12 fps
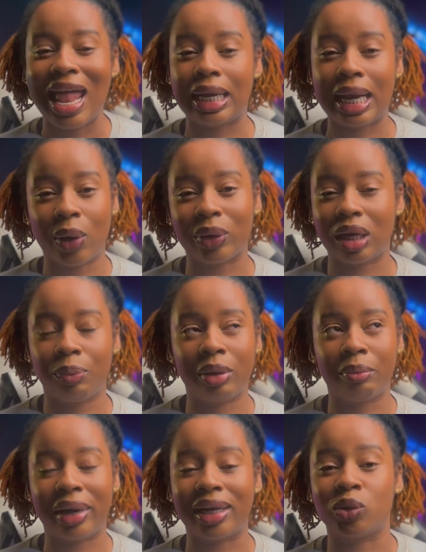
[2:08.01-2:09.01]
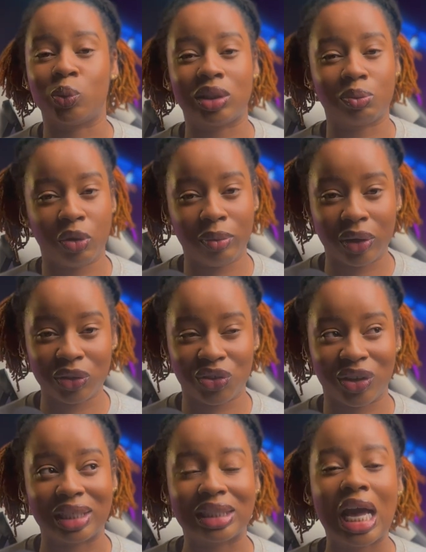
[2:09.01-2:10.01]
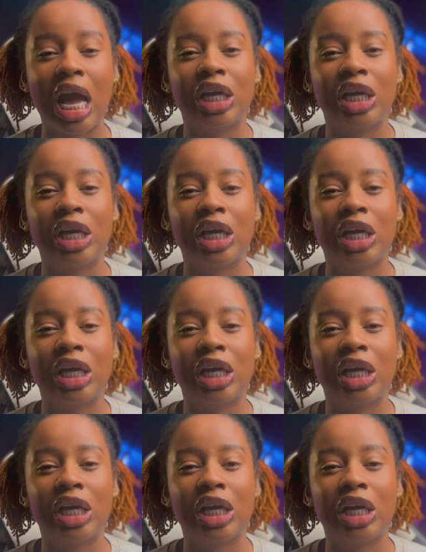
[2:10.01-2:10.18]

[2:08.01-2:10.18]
Now, keep in mind with MobileTrans,